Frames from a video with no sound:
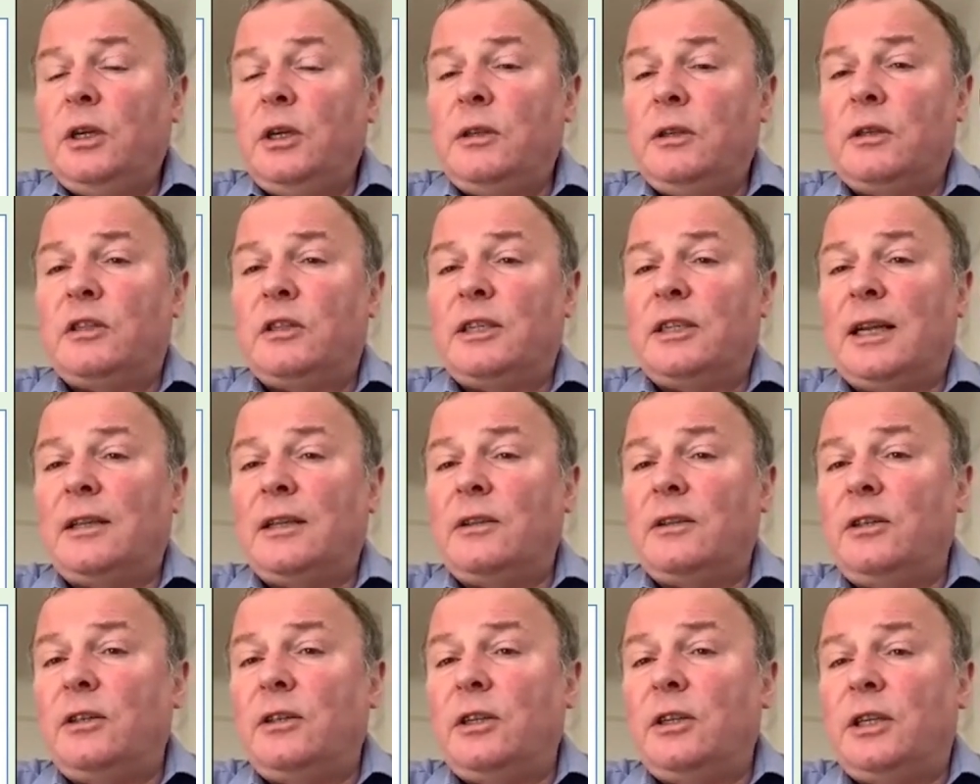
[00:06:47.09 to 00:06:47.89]
The
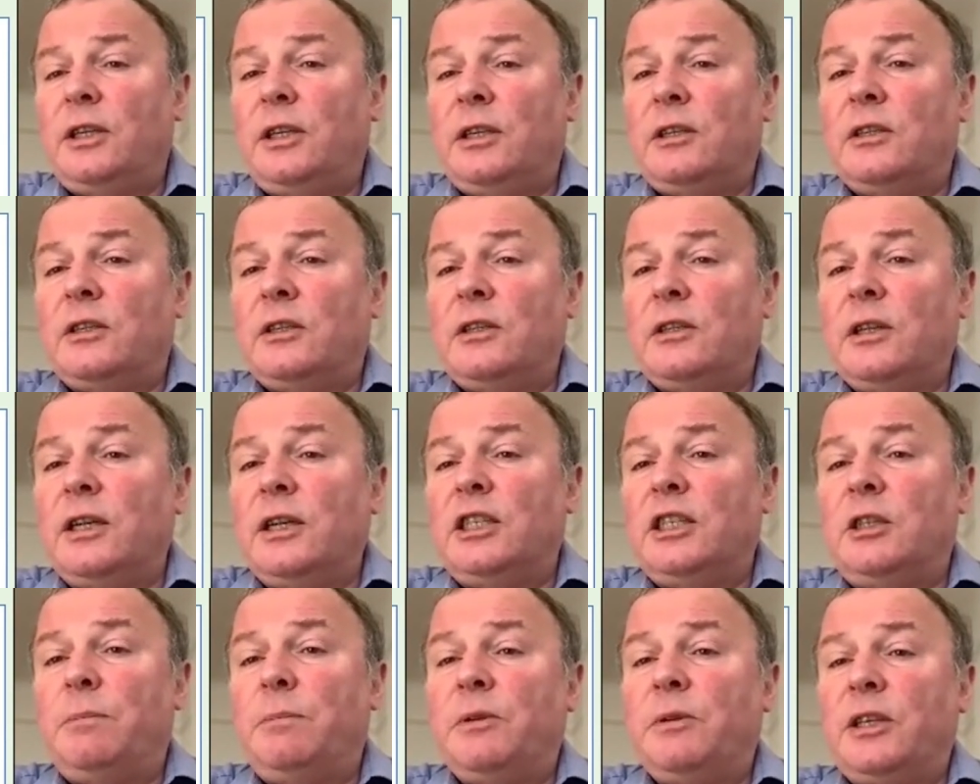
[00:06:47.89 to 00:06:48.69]
standard is
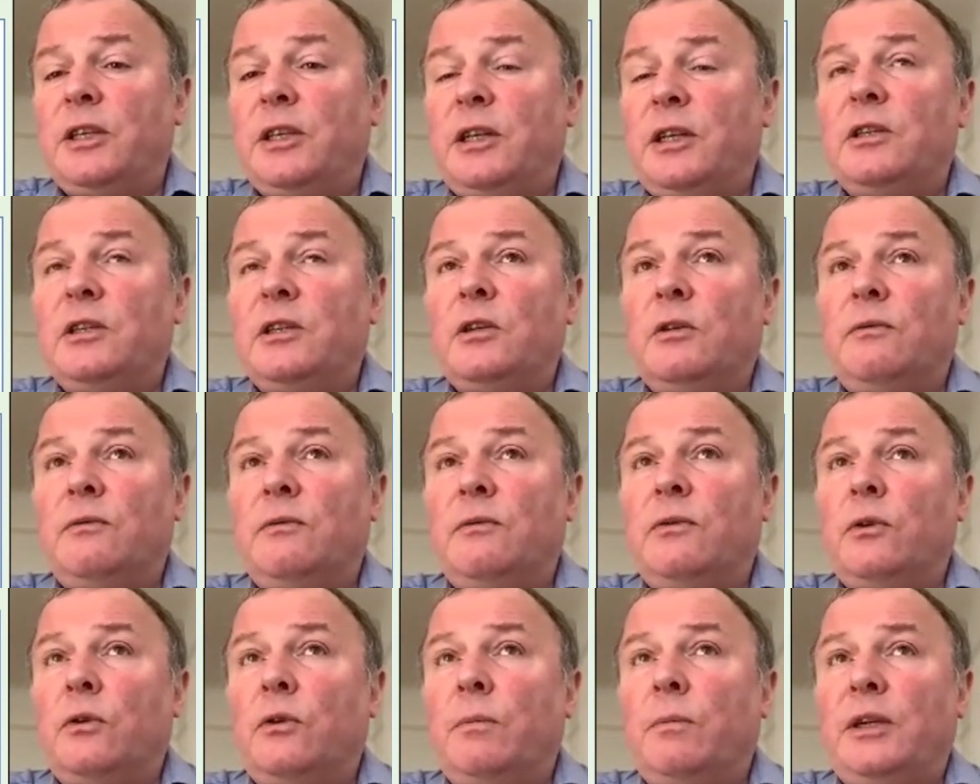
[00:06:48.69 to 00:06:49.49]
90% of
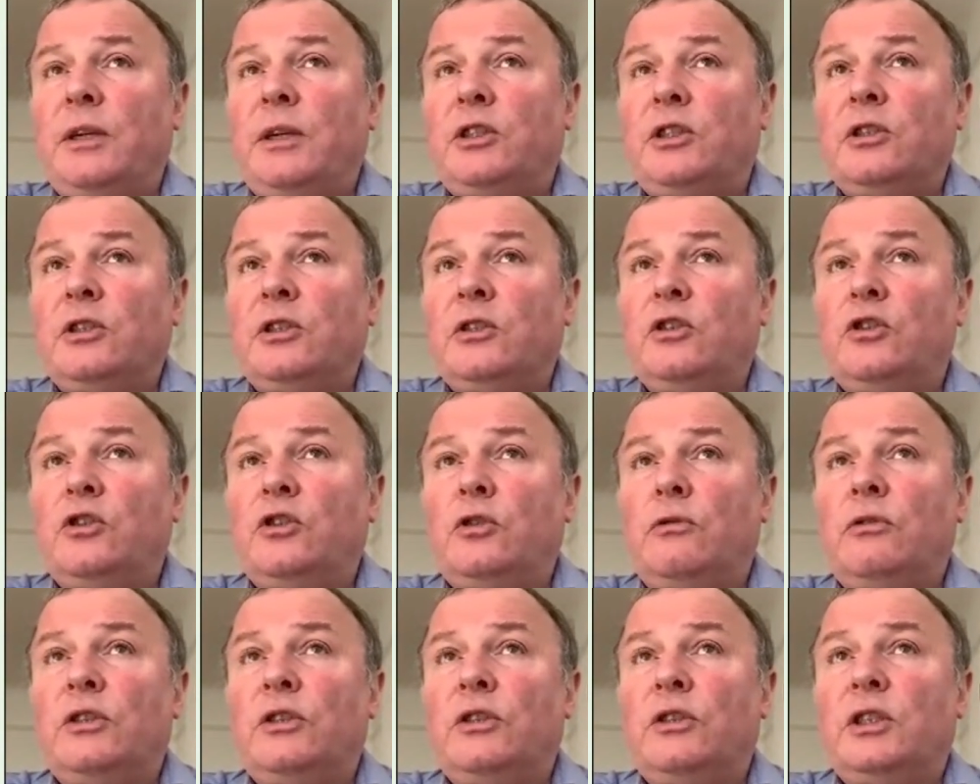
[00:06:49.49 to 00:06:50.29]
your patients
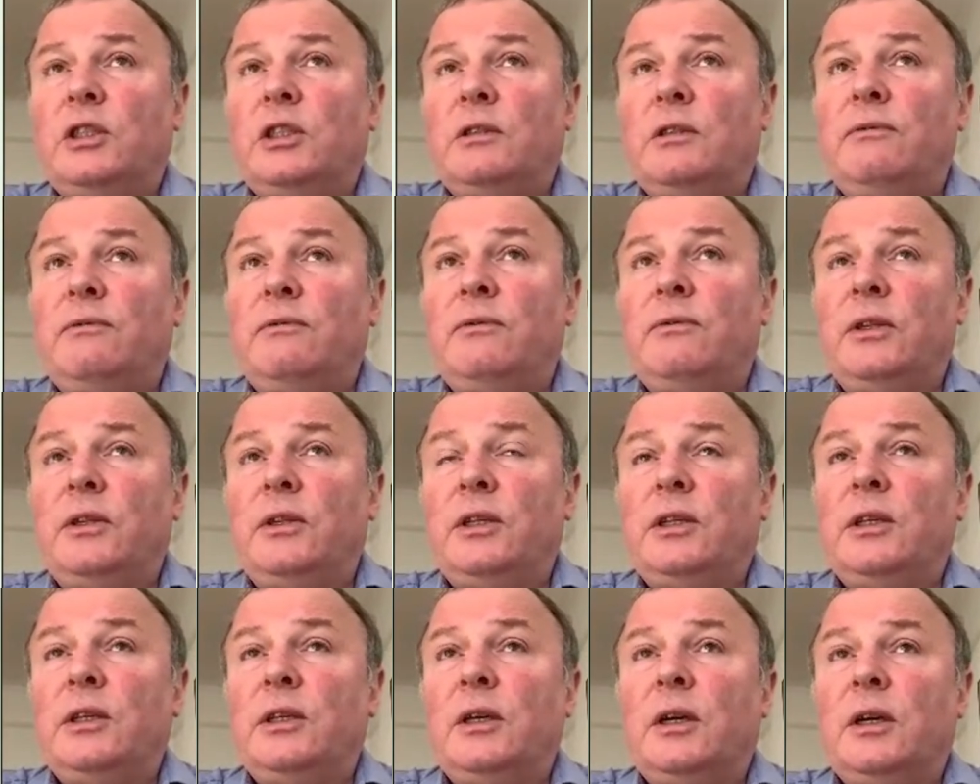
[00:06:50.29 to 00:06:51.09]
should receive
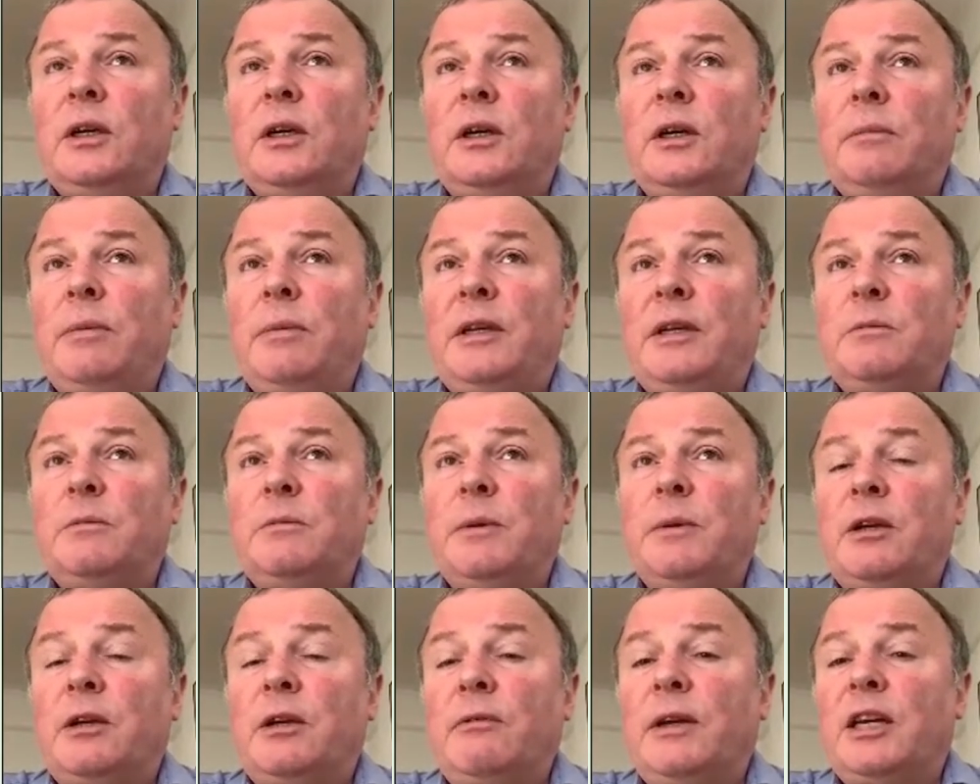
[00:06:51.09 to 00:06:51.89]
the
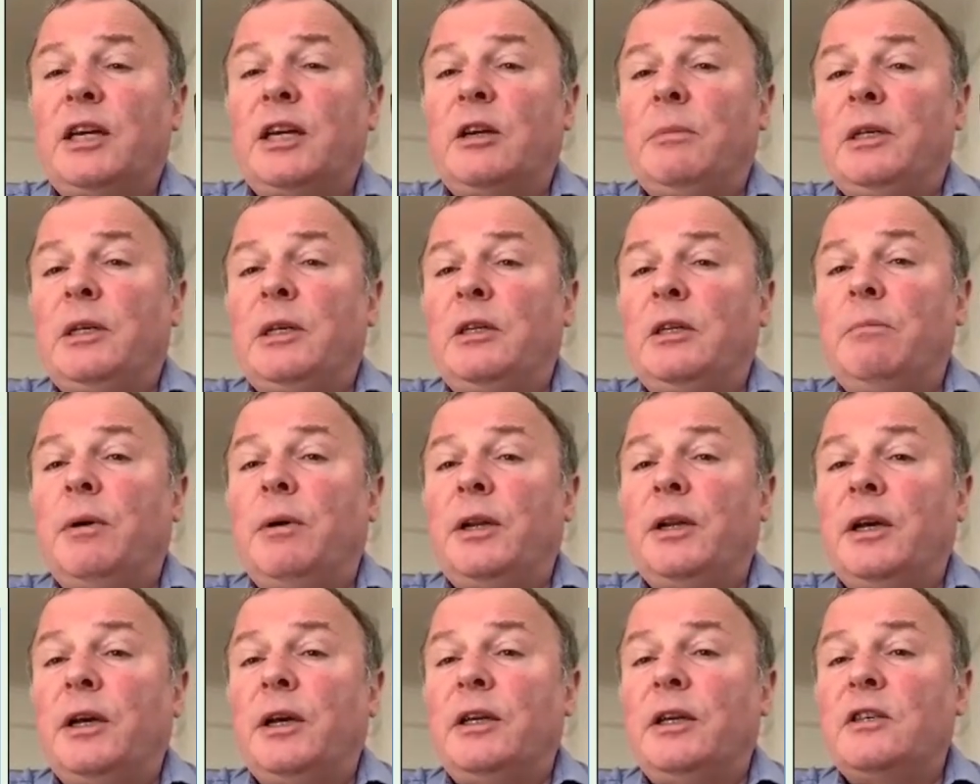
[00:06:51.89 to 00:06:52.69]
pacemaker recommended
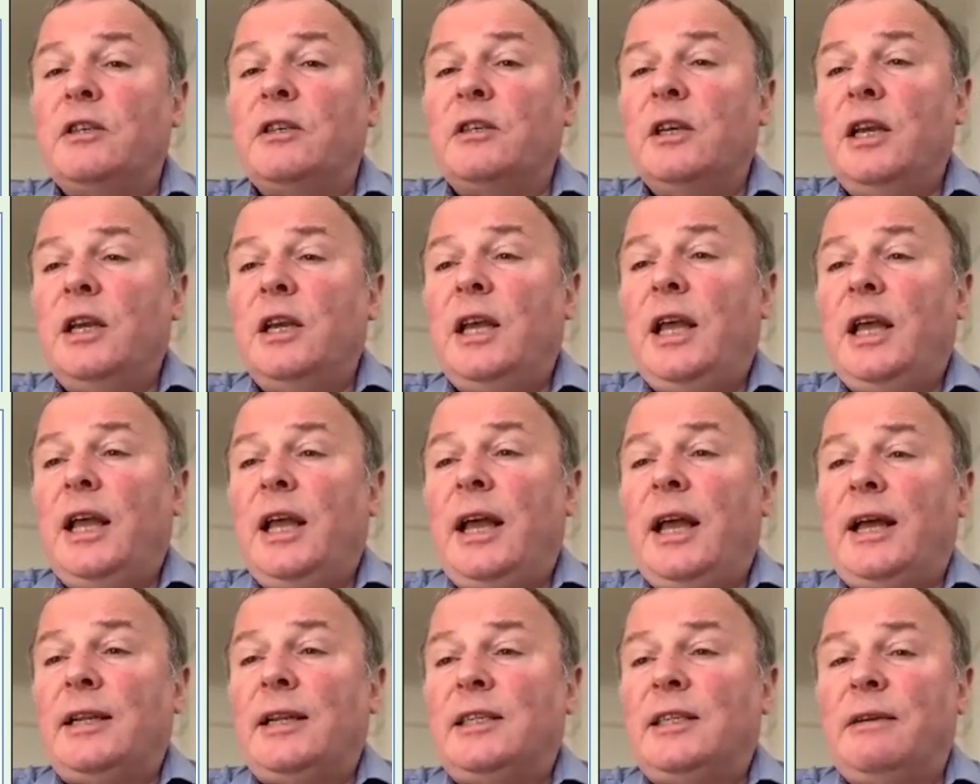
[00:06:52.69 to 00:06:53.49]
by NICE,
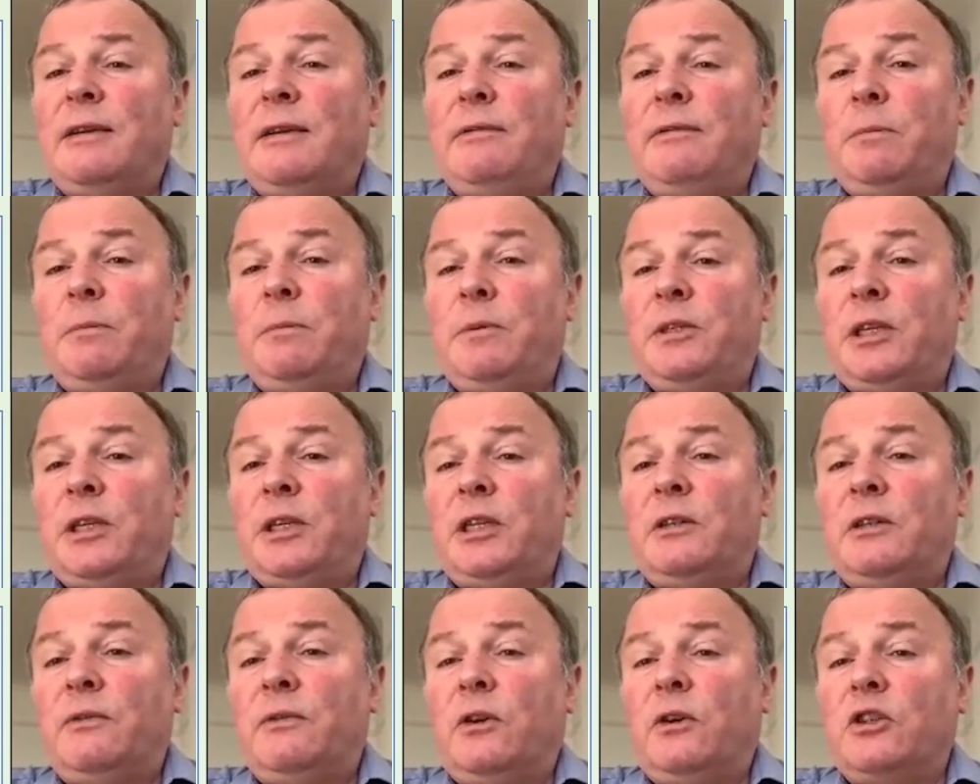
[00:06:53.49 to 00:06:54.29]
and
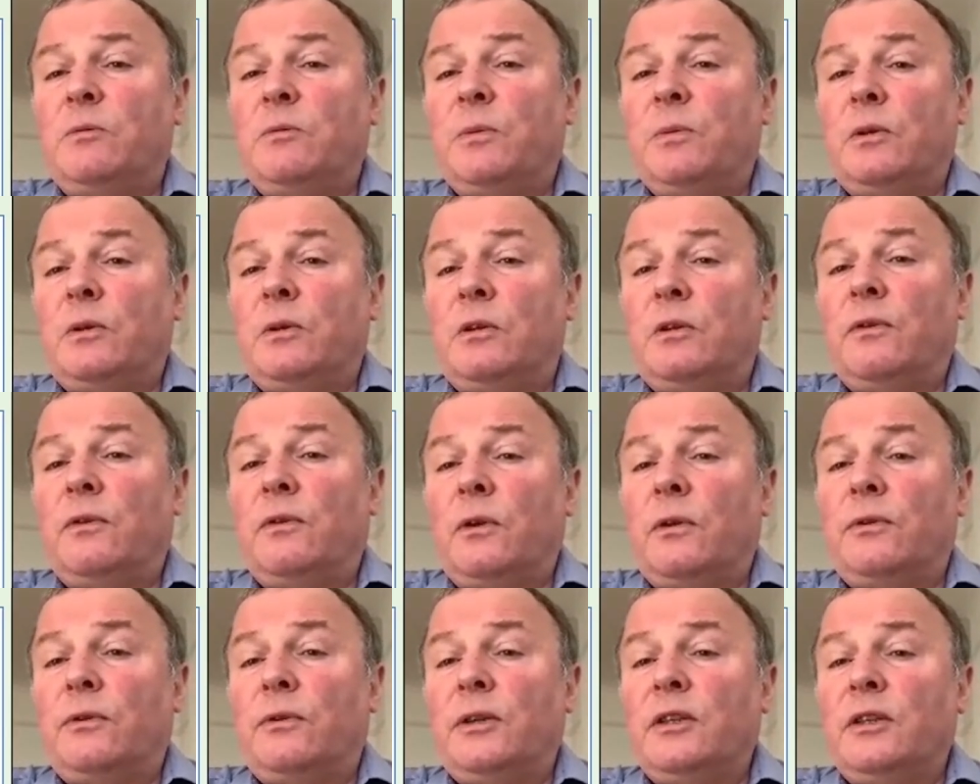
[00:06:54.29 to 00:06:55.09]
70% of hospitals
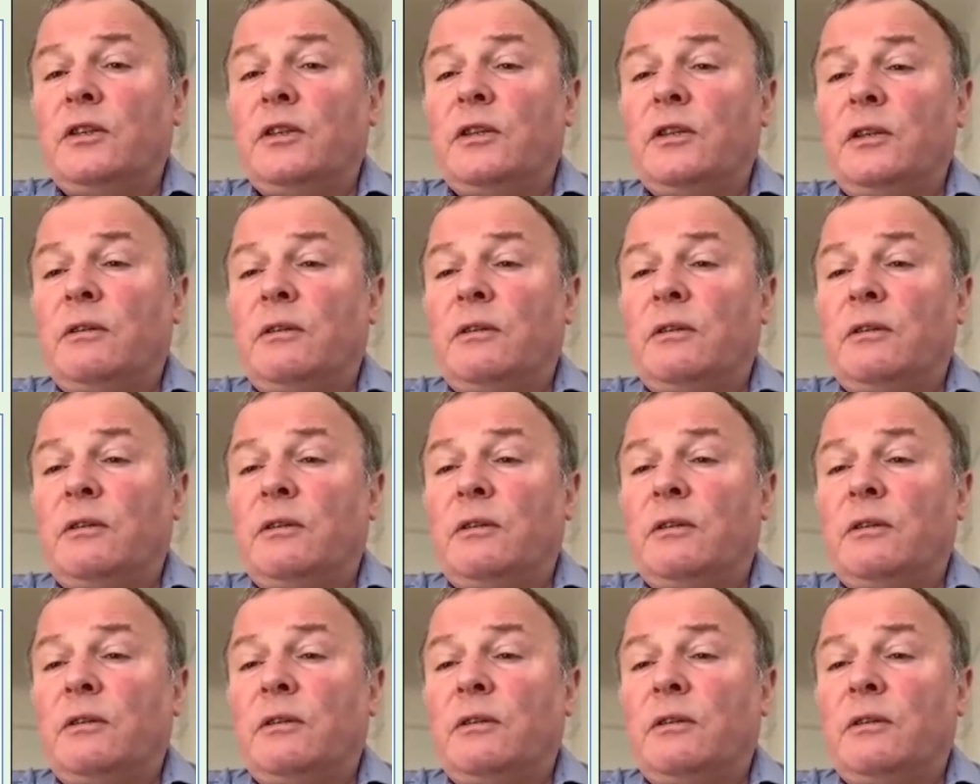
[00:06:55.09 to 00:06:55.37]
follow this.